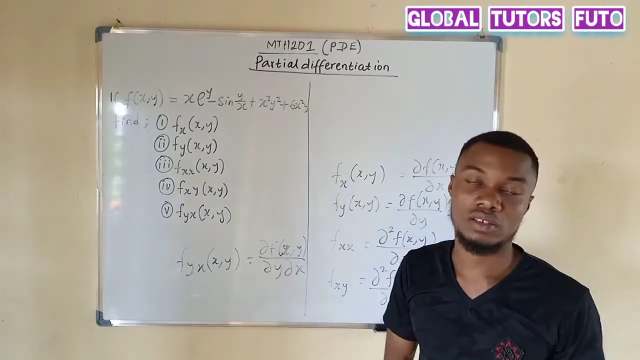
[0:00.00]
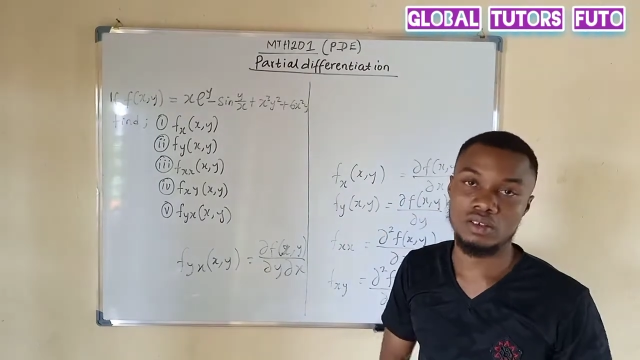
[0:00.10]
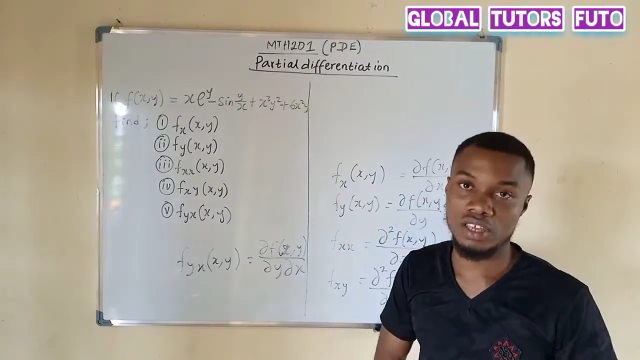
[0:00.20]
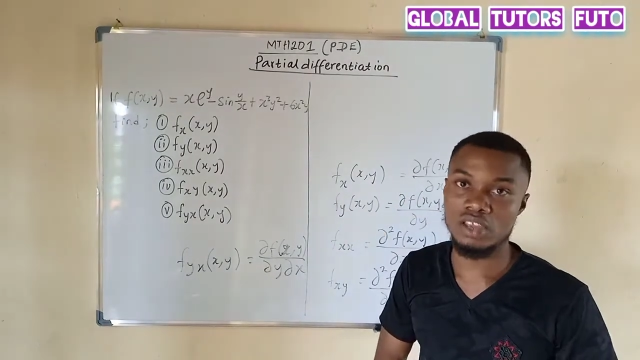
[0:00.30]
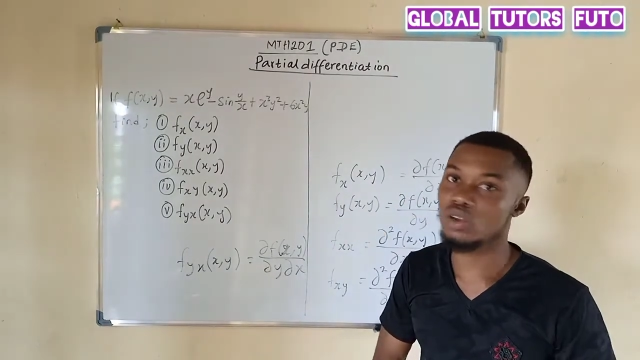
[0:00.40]

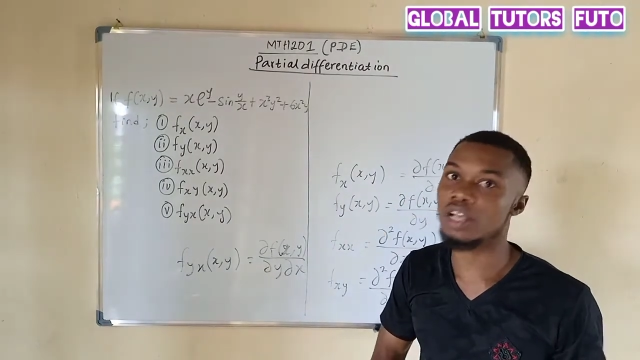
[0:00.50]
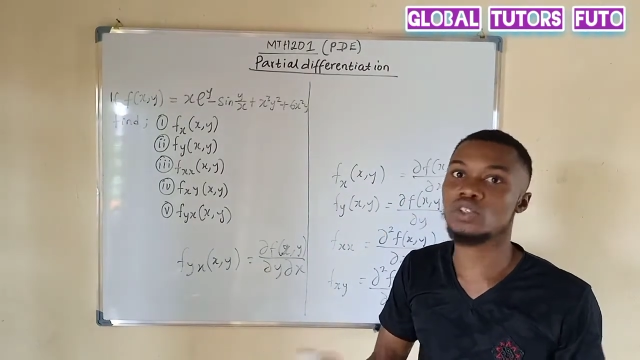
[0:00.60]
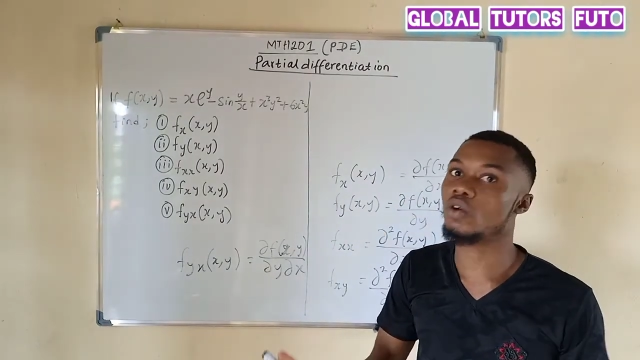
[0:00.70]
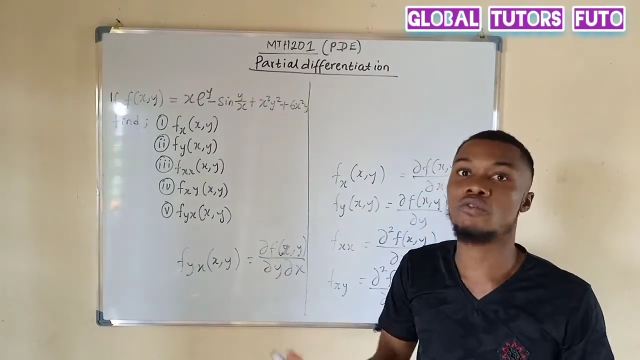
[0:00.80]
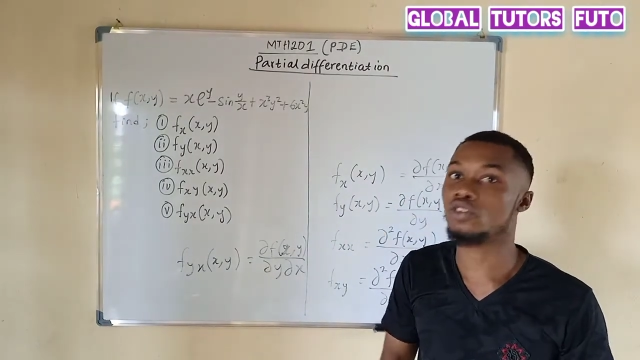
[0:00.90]
Okay, you can't
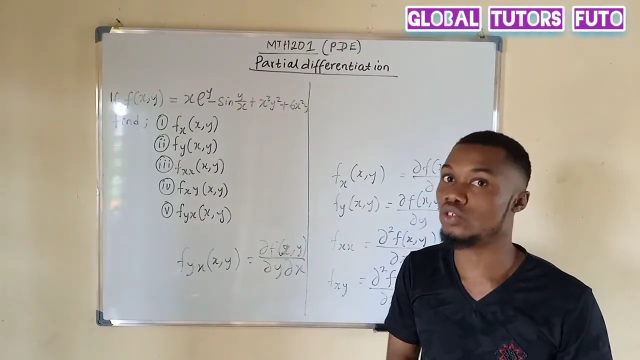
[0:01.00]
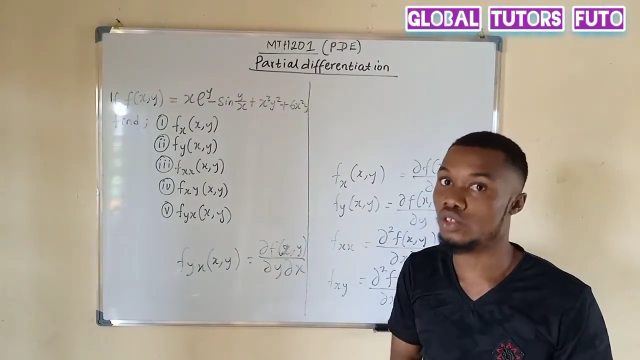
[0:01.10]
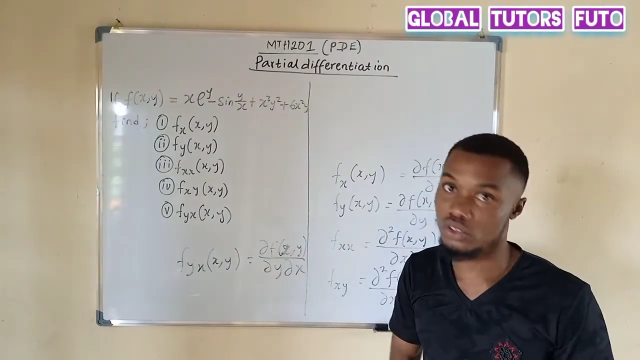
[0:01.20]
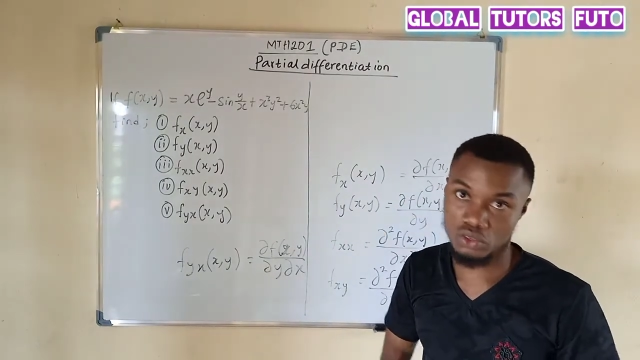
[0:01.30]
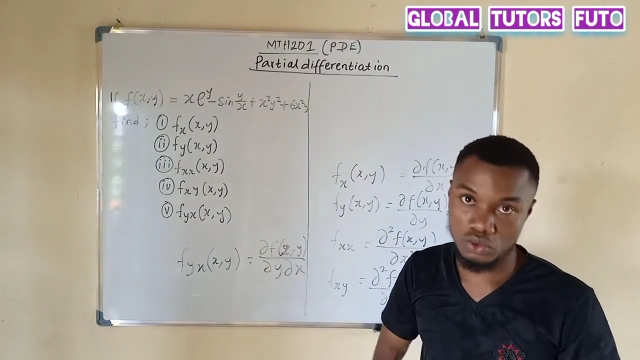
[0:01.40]
solve what you
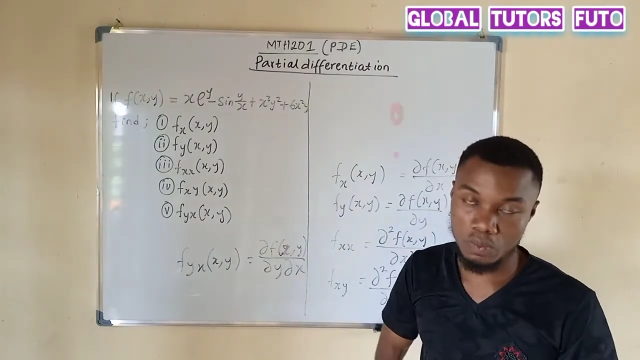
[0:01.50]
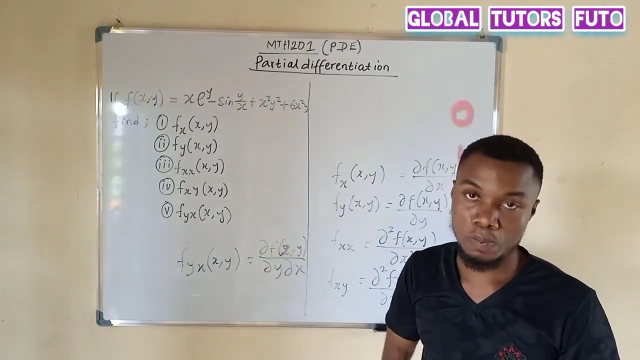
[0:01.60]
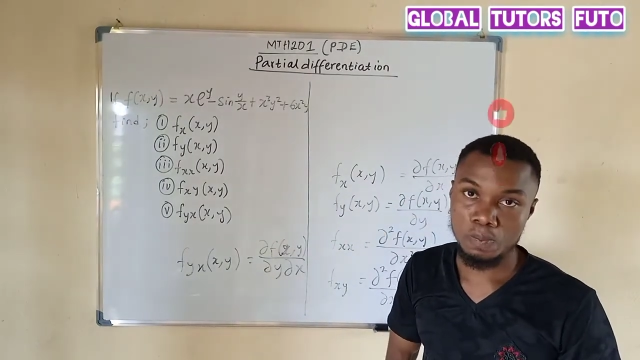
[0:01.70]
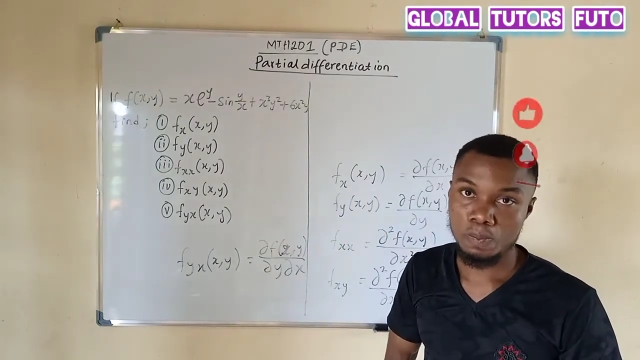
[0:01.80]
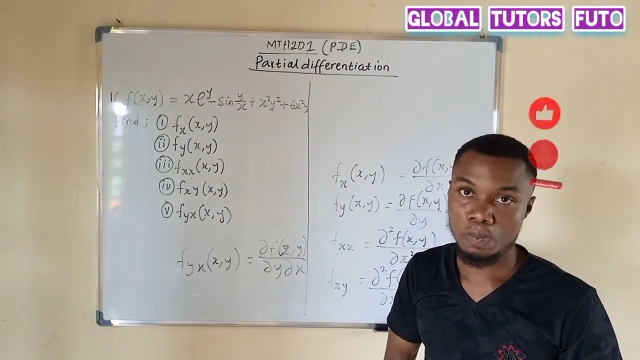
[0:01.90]
don't know.
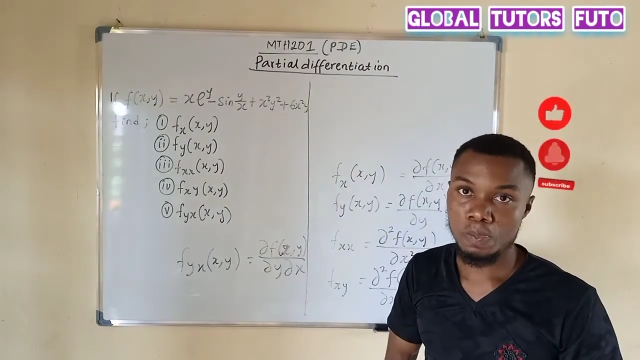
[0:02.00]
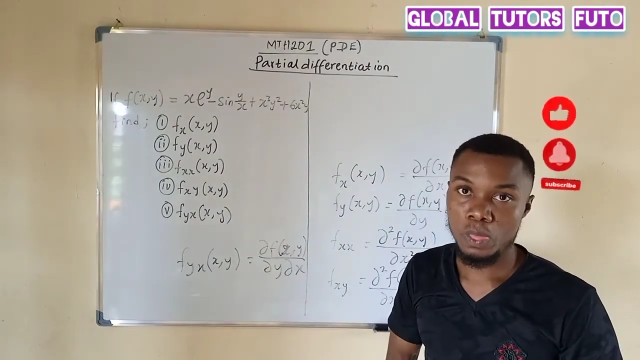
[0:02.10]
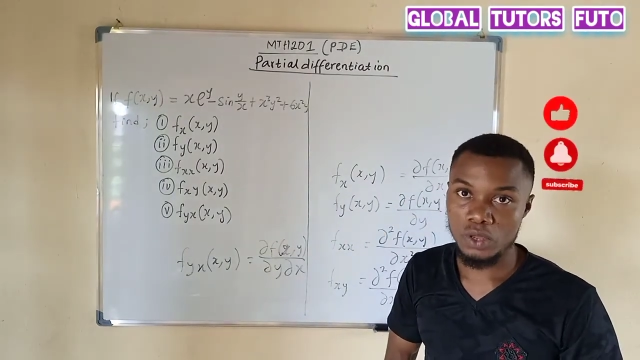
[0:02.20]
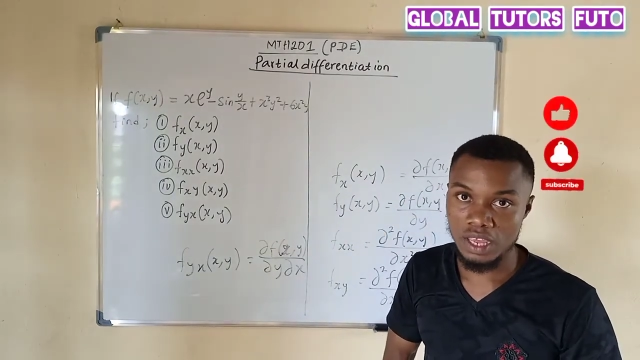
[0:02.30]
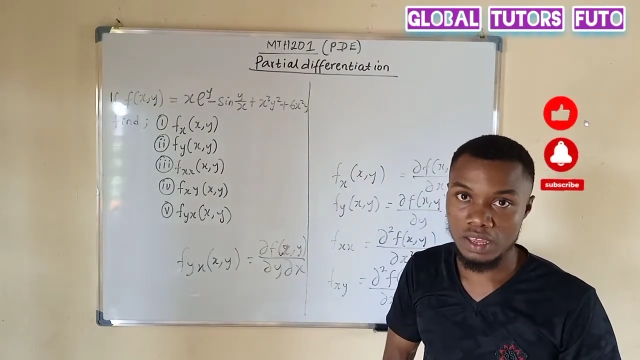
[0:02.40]

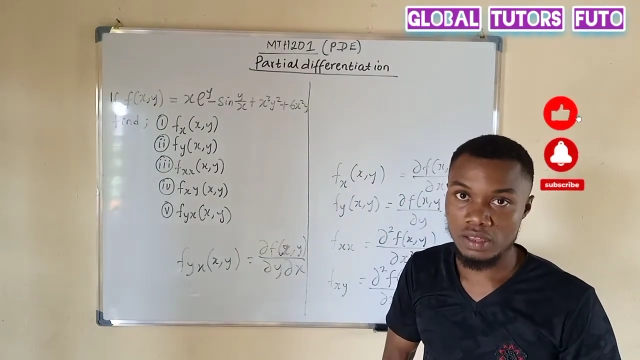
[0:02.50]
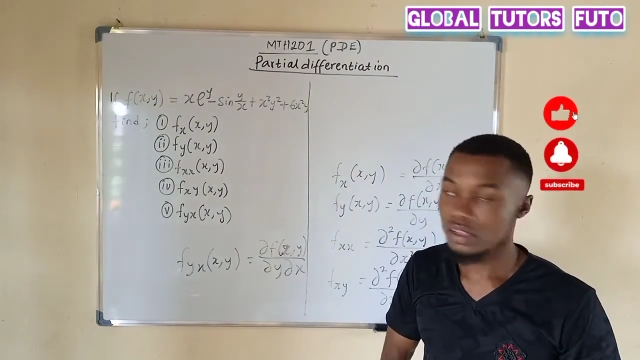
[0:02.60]
Okay,